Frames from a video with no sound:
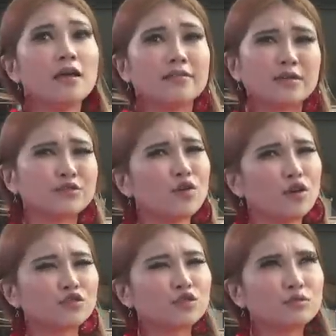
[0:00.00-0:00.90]
There's
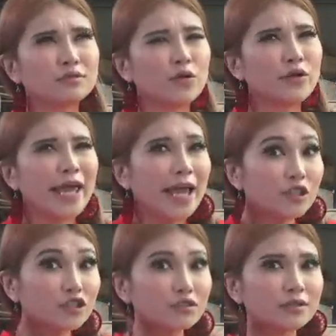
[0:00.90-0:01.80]
also the
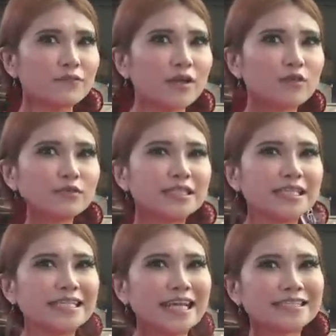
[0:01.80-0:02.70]
occasional difficulty
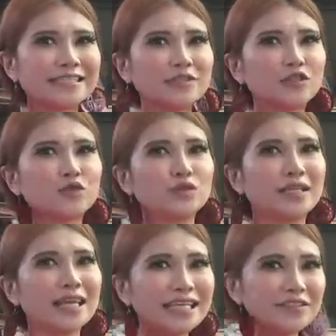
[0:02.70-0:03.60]
connecting to
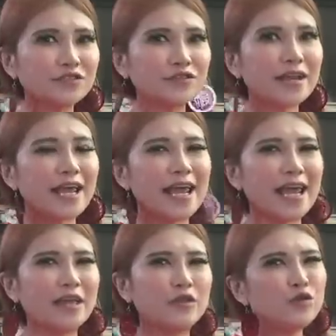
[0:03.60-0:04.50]
the laser,
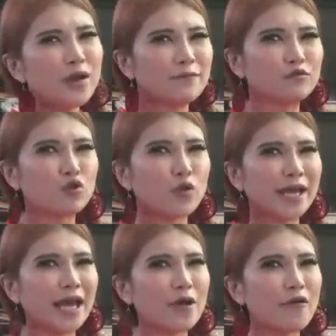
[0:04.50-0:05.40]
and you have to
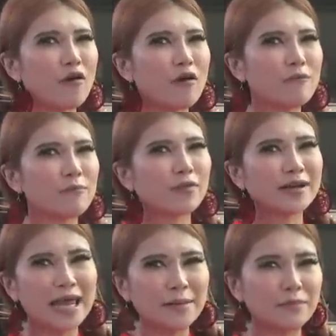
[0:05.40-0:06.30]
quick out of
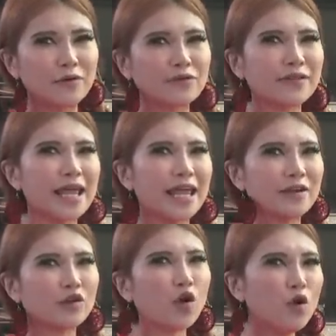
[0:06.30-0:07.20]
Lightburn
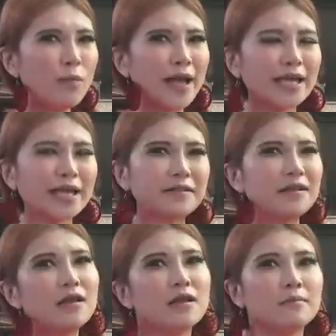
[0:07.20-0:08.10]
and go back in,
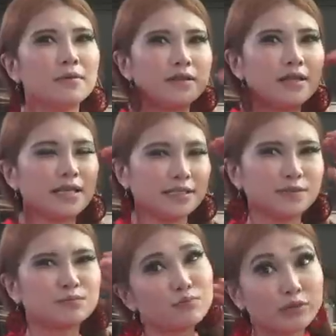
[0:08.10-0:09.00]
but
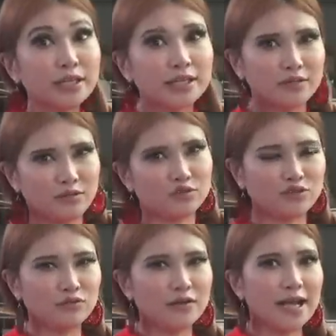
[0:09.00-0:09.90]
it's pretty
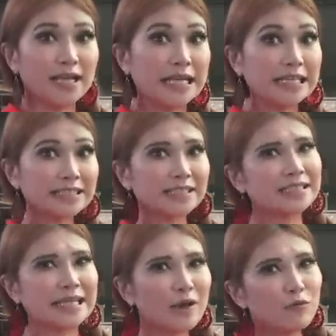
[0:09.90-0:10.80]
unusual.
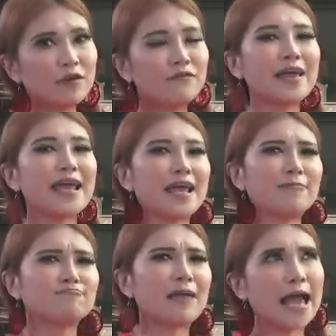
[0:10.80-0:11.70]
Easily dealt with,
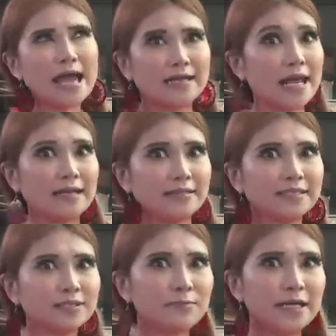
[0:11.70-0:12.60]
and I'd
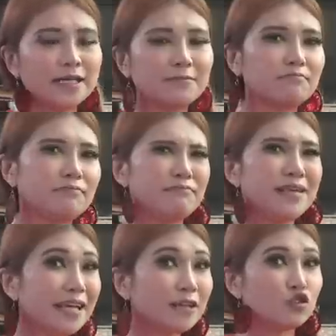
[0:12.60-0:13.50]
anticipate it
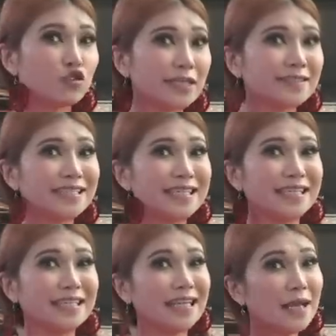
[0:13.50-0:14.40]
being addressed
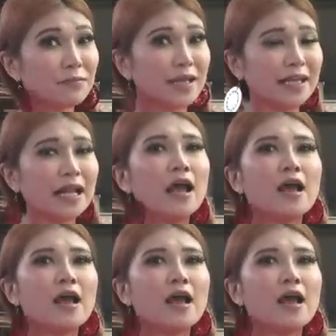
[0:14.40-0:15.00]
in an update.